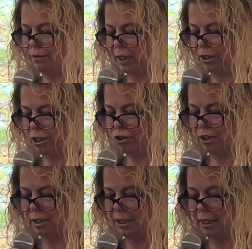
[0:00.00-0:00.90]

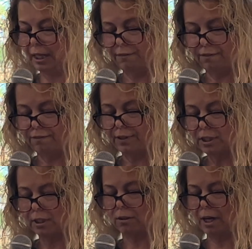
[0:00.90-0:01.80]
conditions, and even
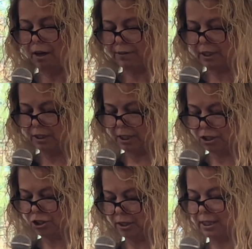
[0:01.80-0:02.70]
physical health
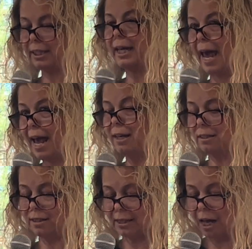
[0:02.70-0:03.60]
conditions can
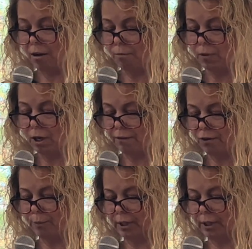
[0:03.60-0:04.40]
stem from